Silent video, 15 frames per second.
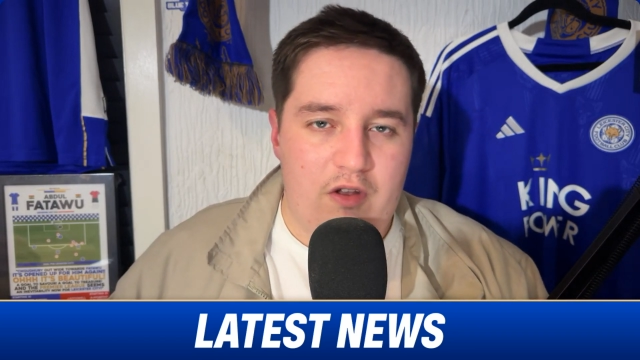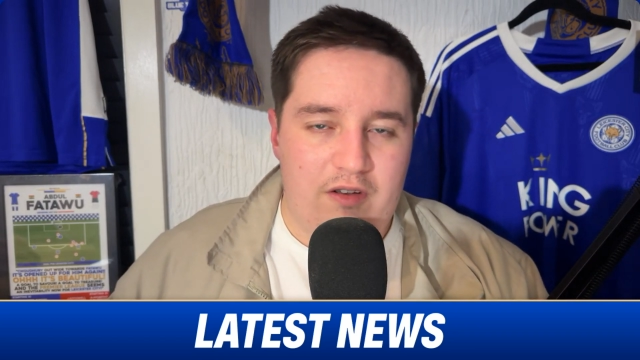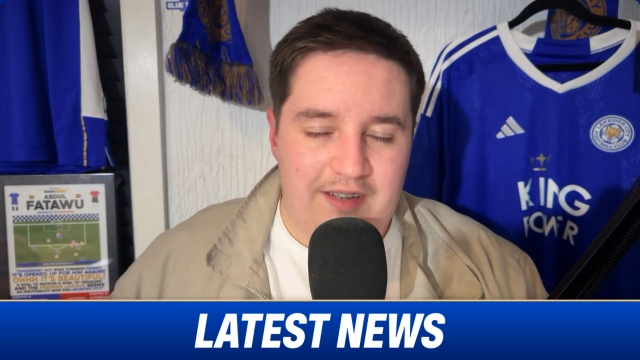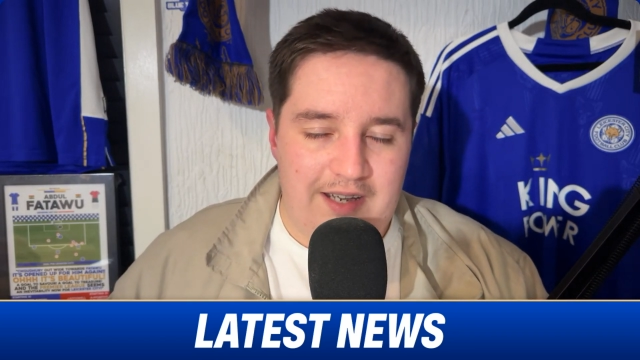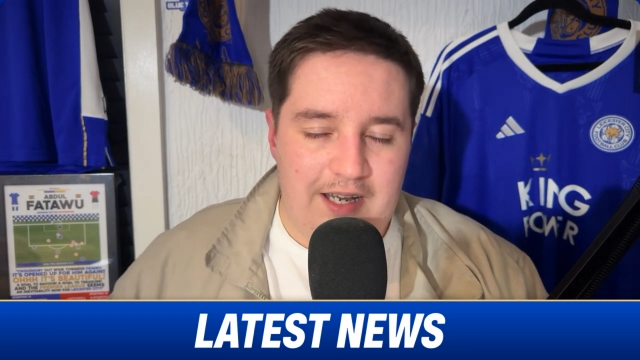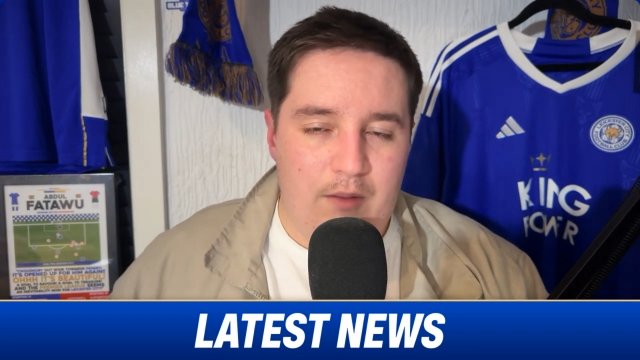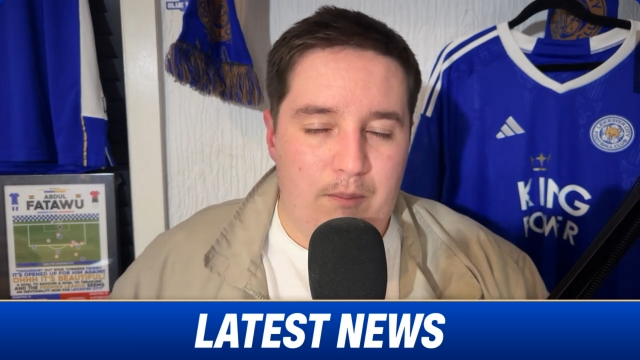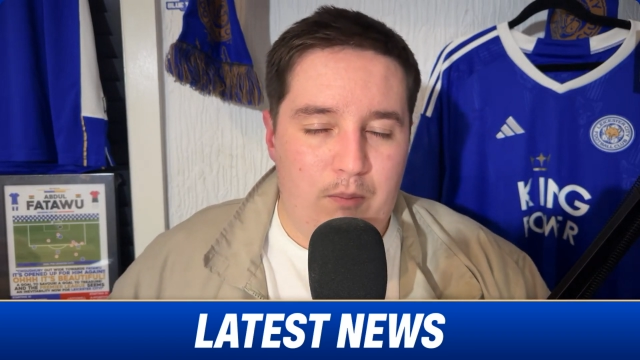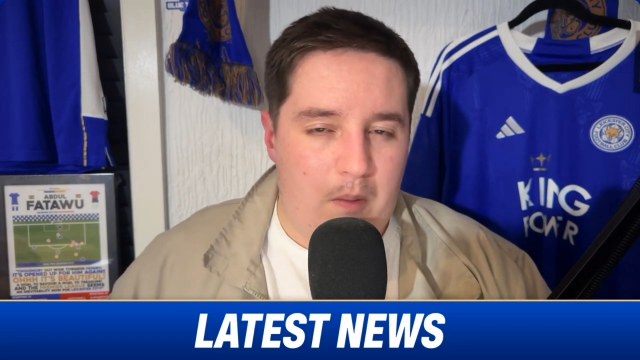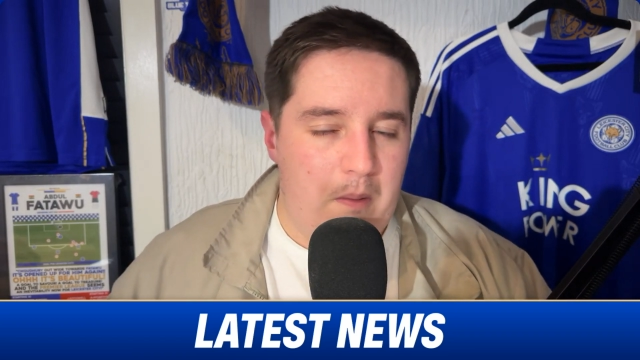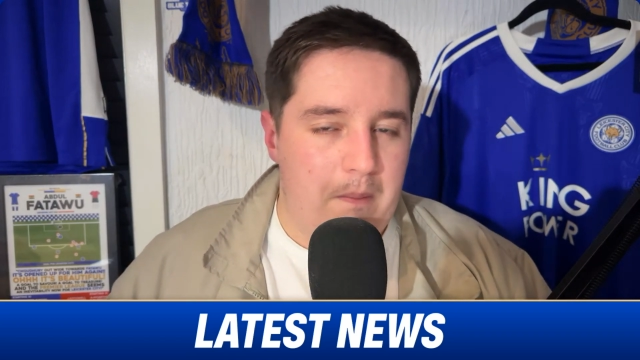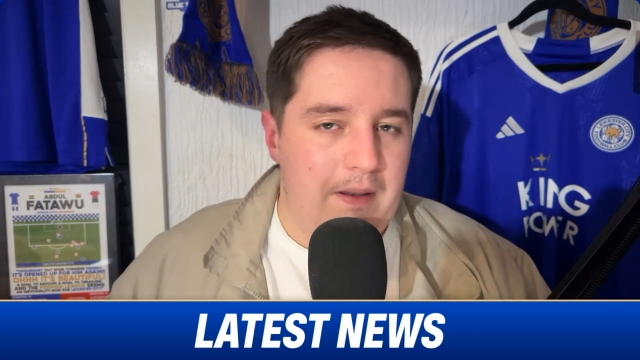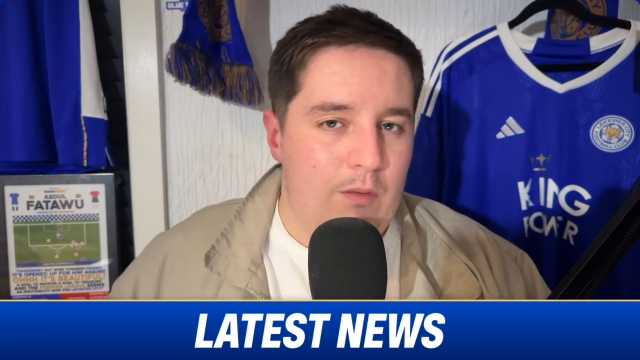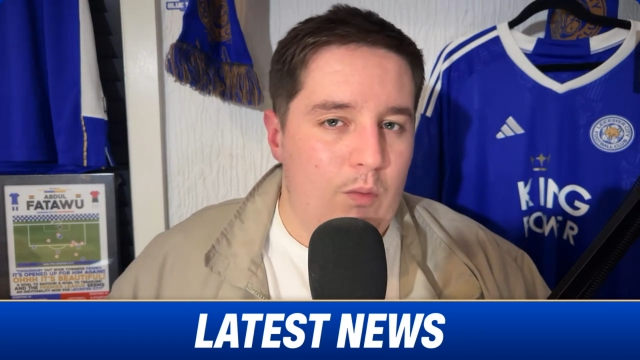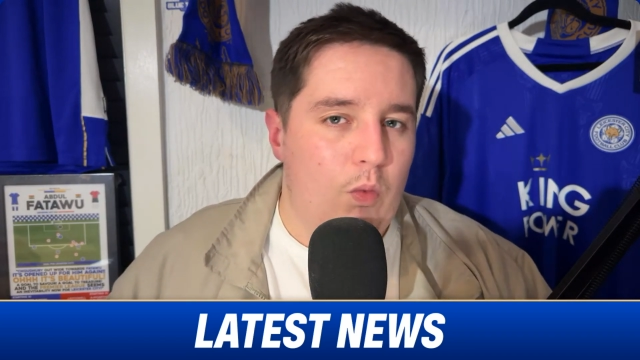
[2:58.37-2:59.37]
deal
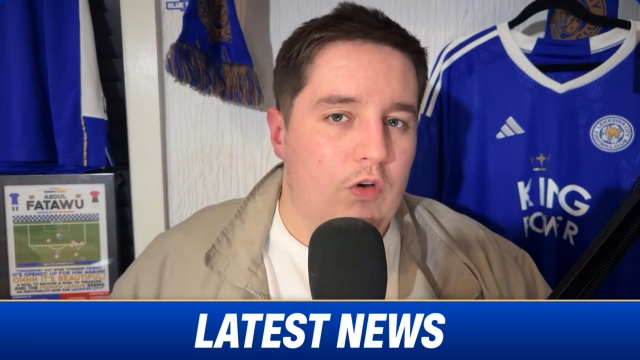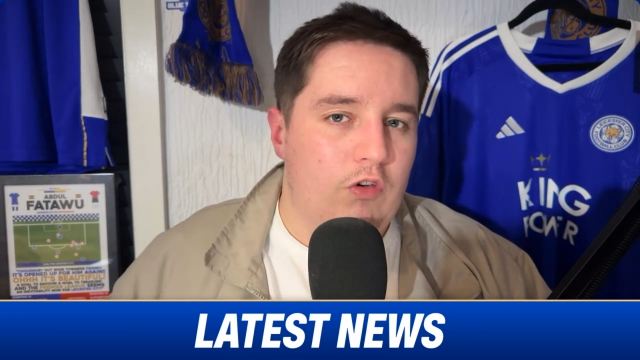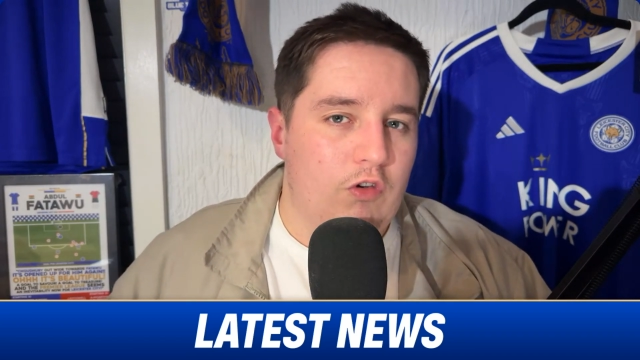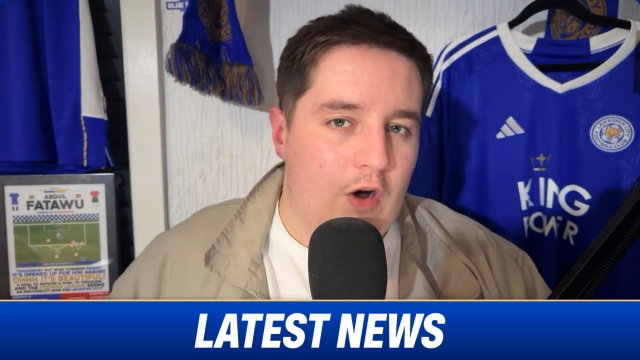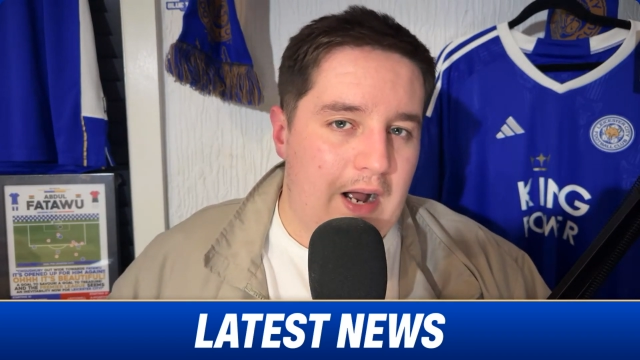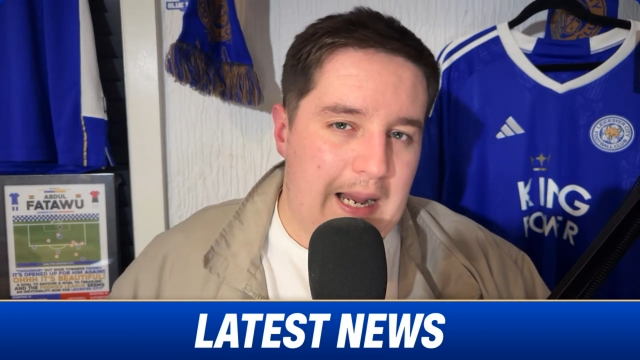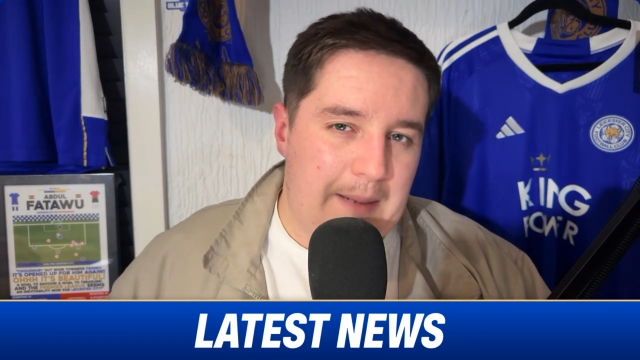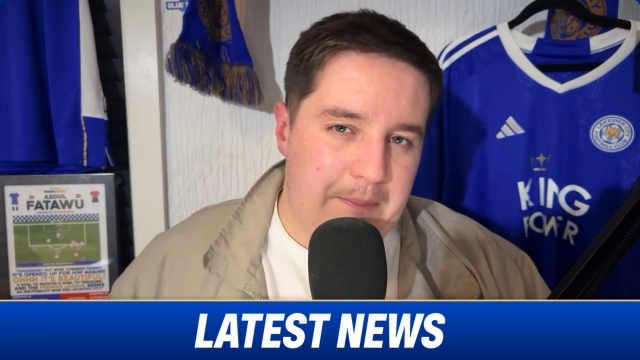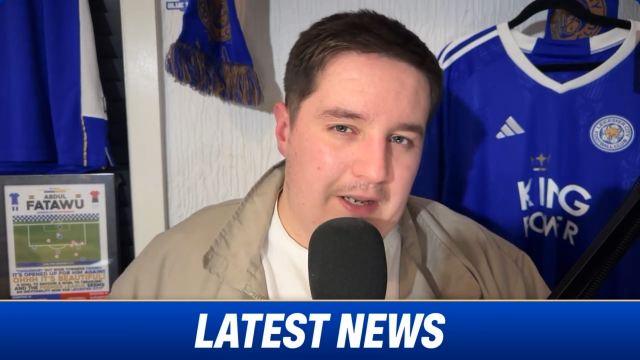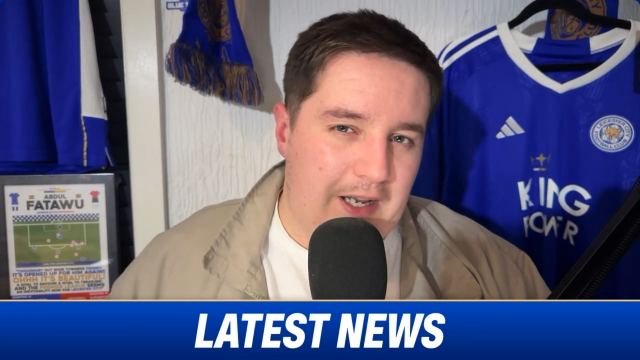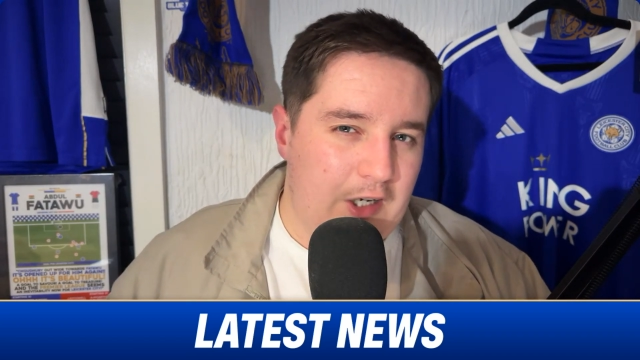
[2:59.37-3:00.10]
probably would not happen.